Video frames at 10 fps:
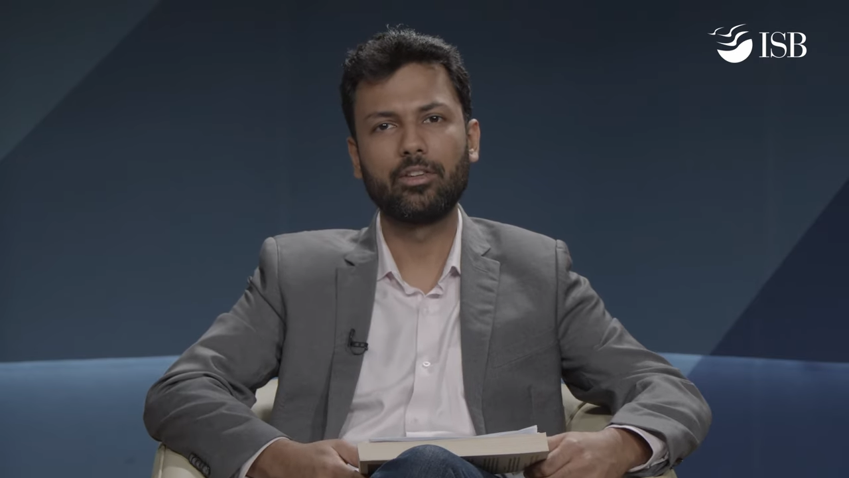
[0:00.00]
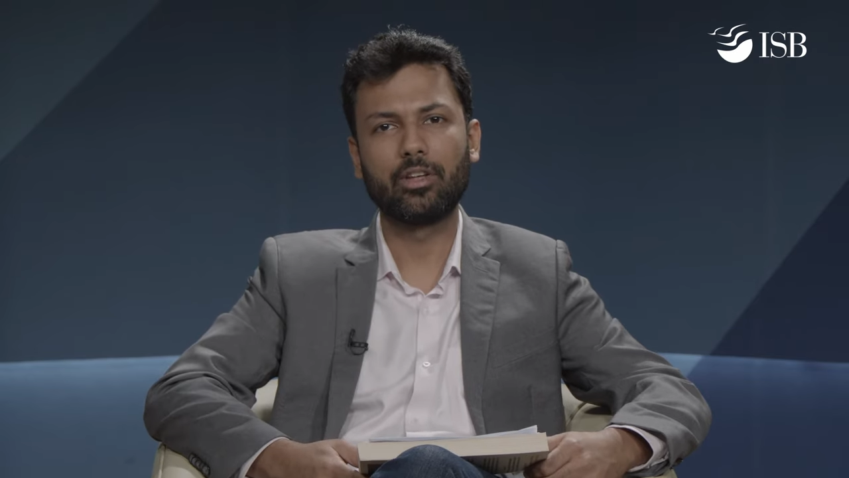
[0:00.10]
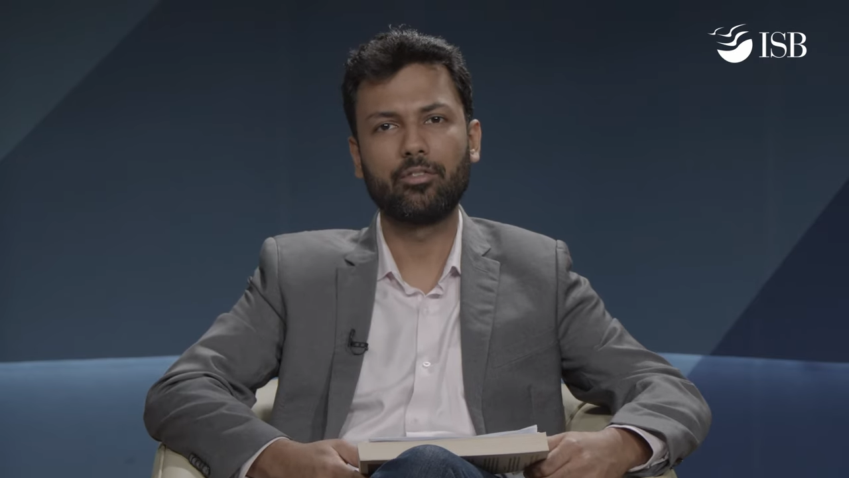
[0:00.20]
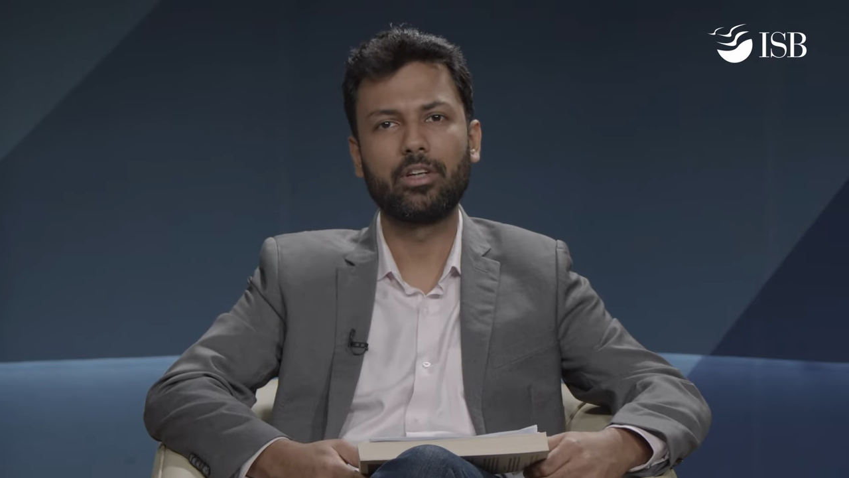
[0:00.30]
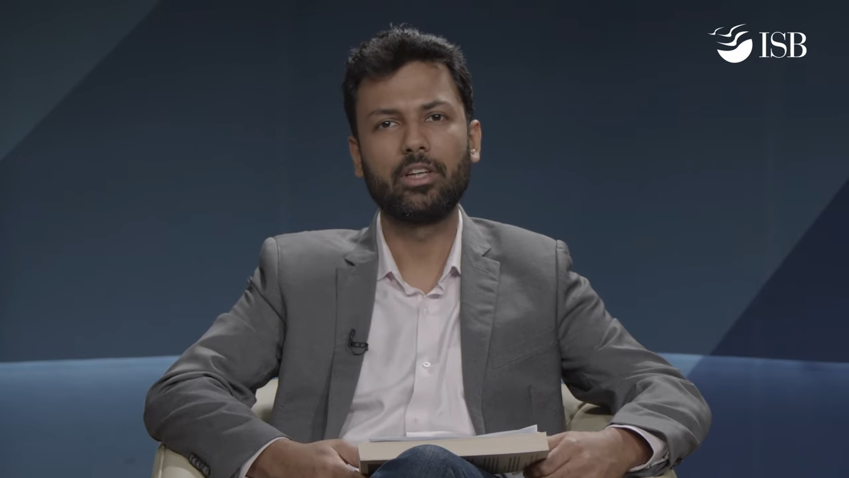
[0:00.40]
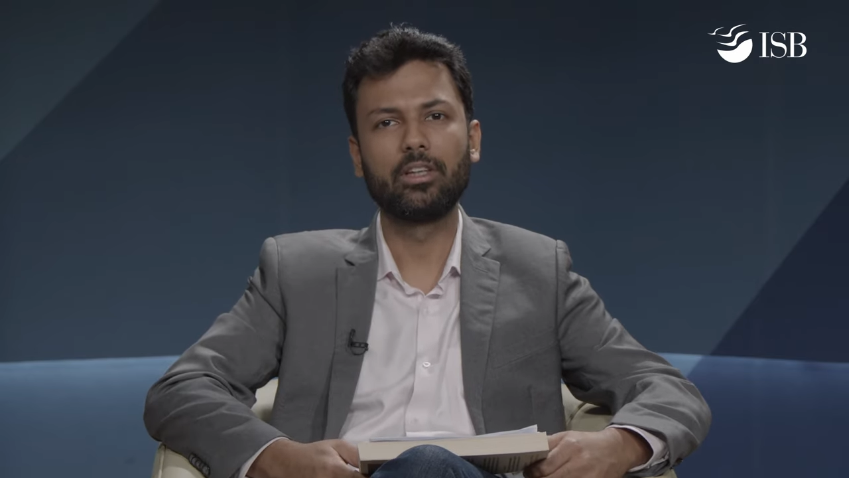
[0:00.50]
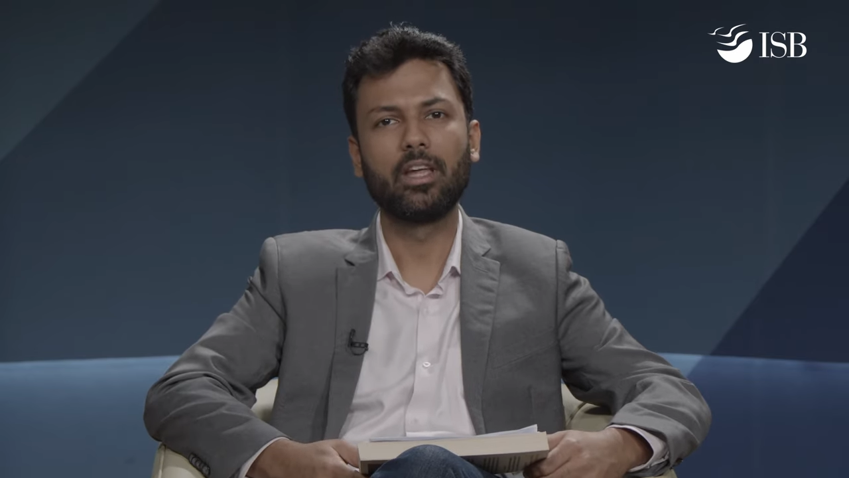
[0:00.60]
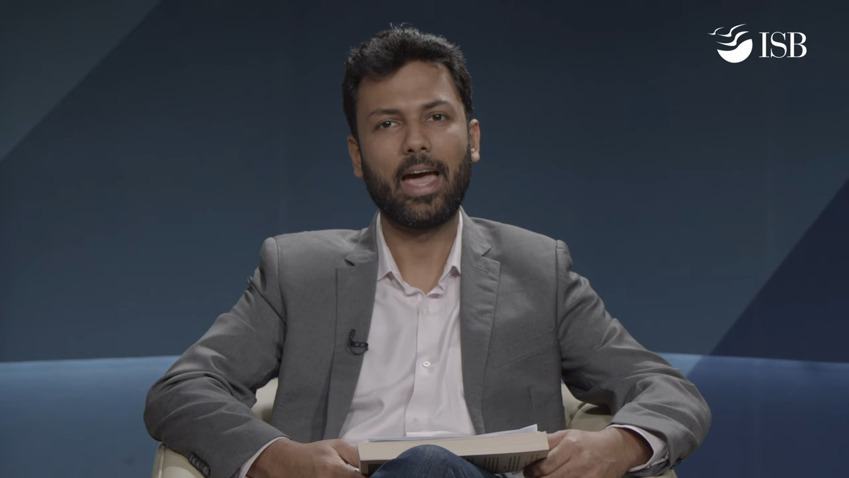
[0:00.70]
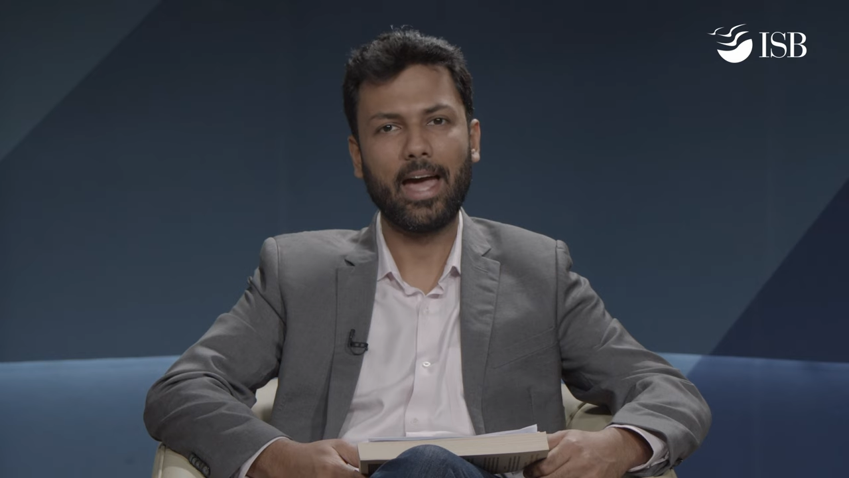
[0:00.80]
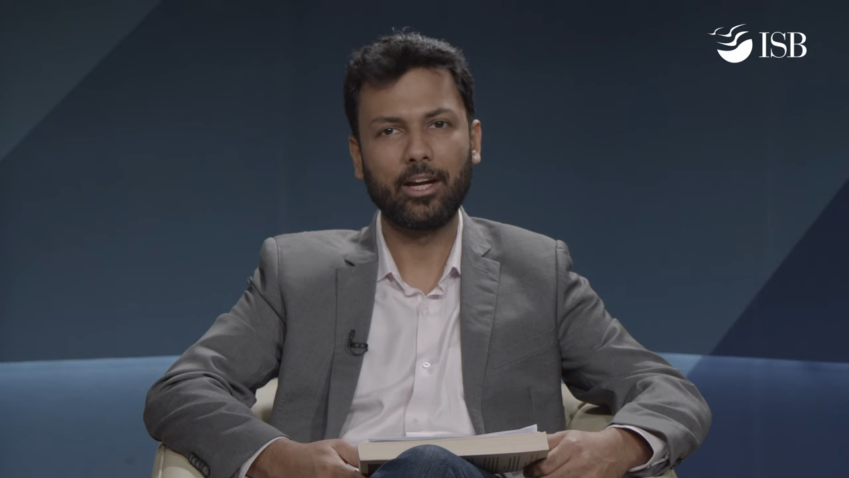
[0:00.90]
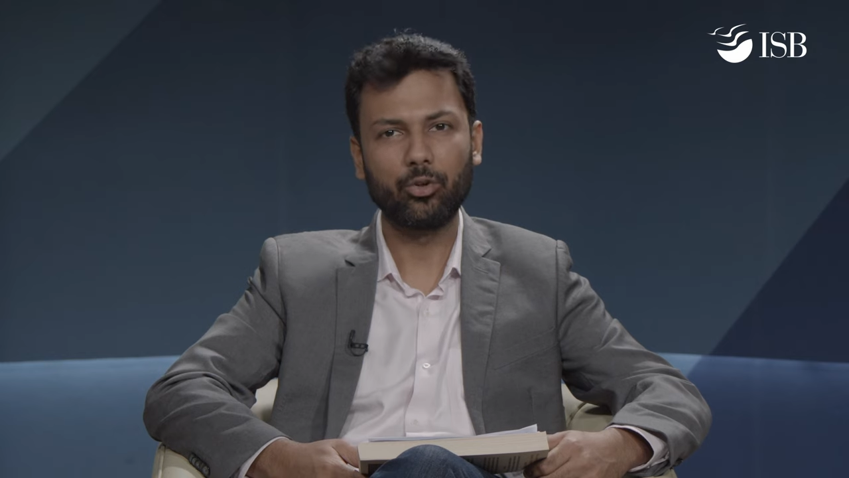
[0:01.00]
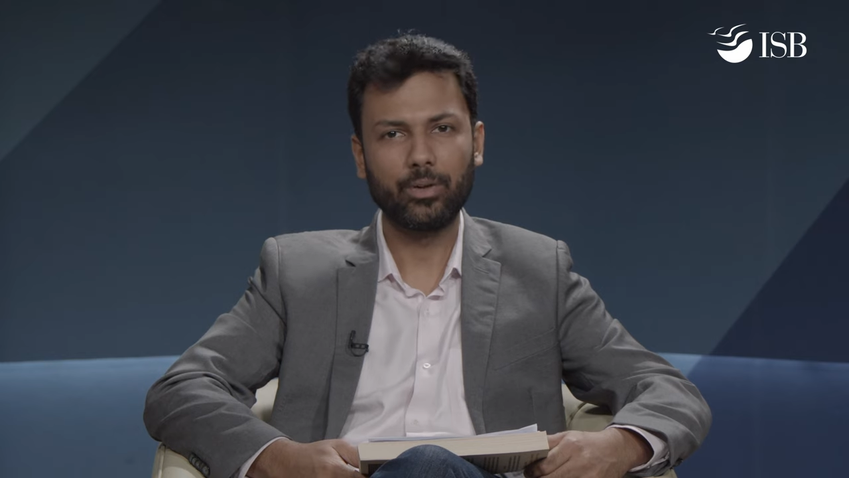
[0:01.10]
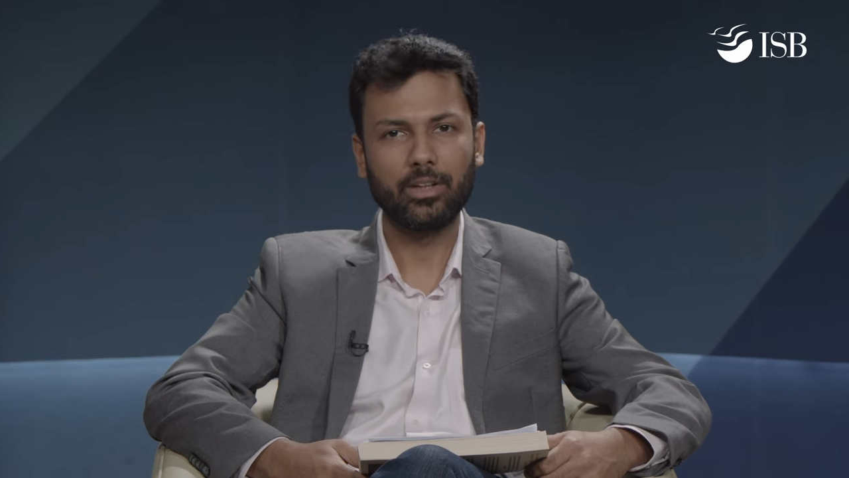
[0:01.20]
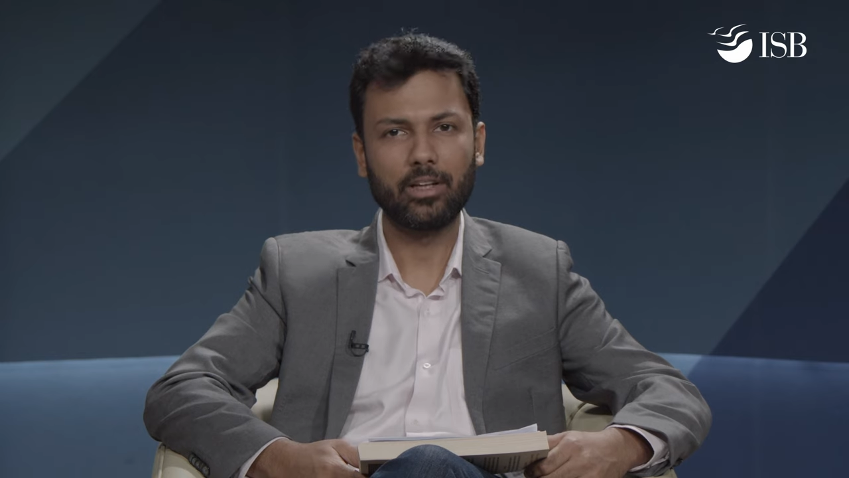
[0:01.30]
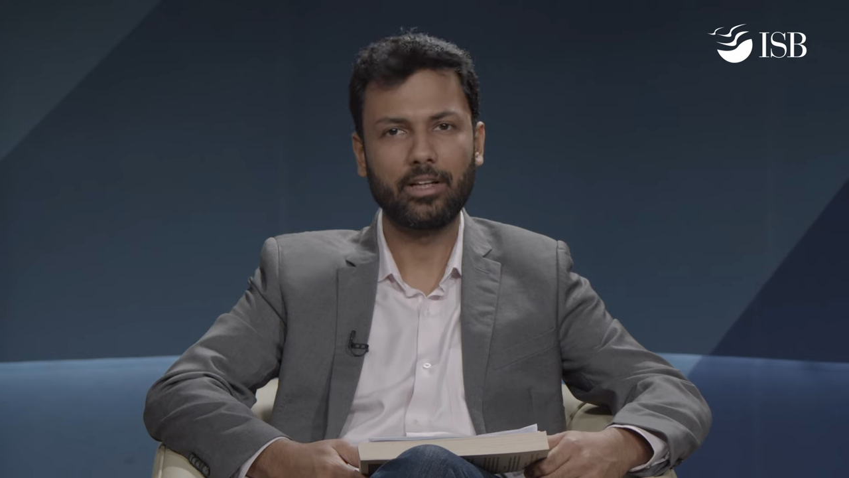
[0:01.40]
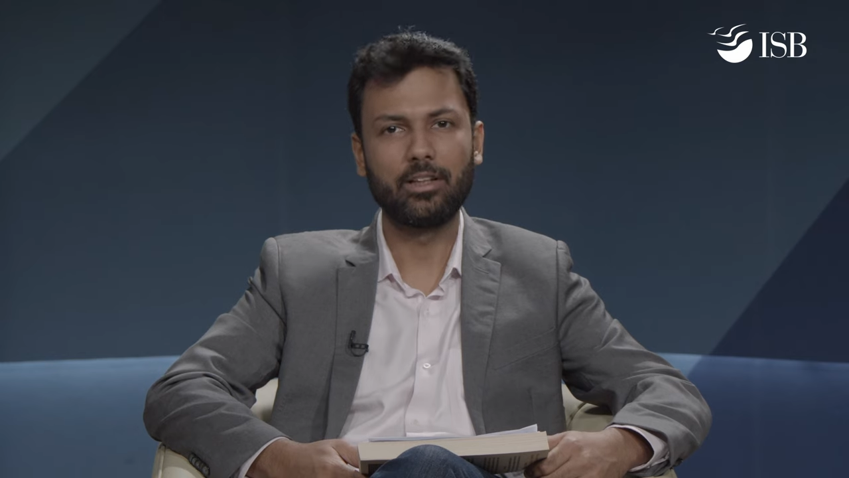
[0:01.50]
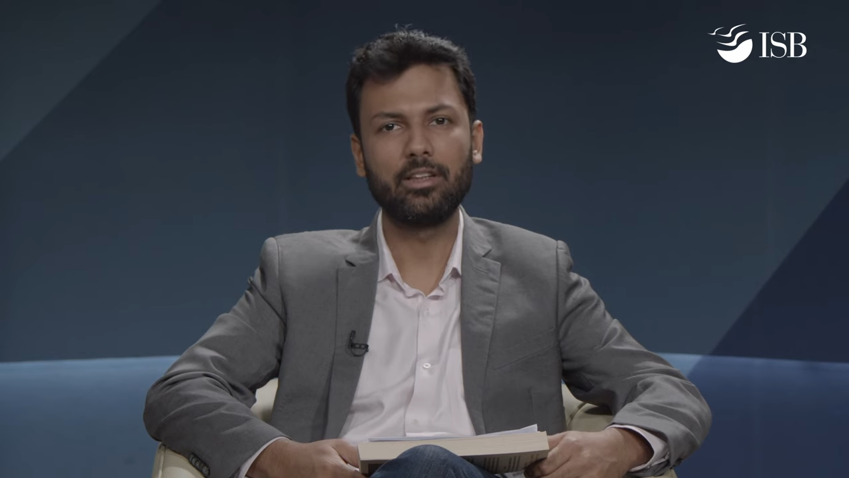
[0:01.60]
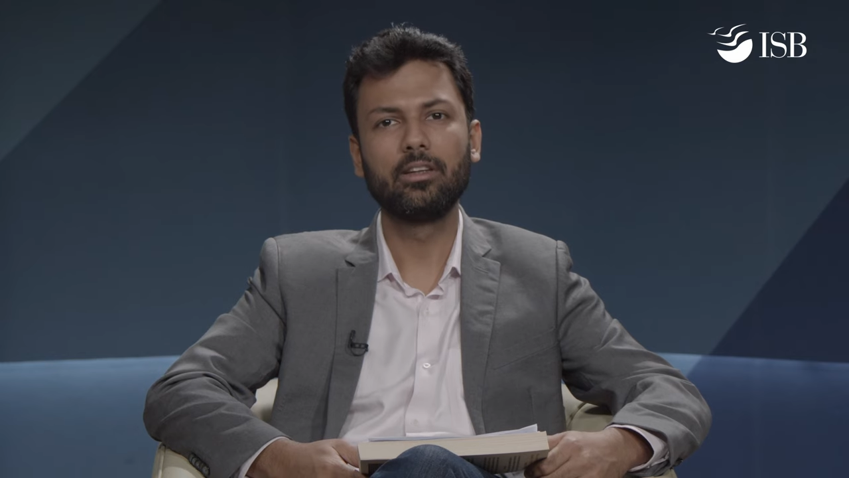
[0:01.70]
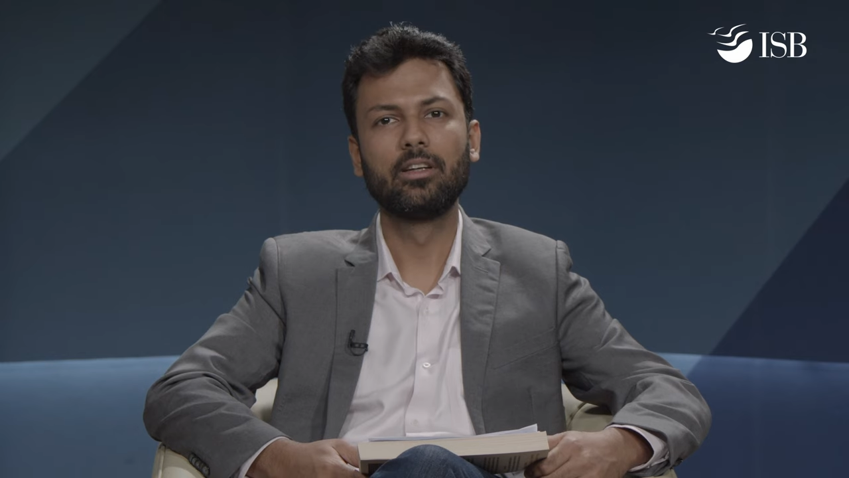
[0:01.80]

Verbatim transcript: seventeen and twenty nineteen.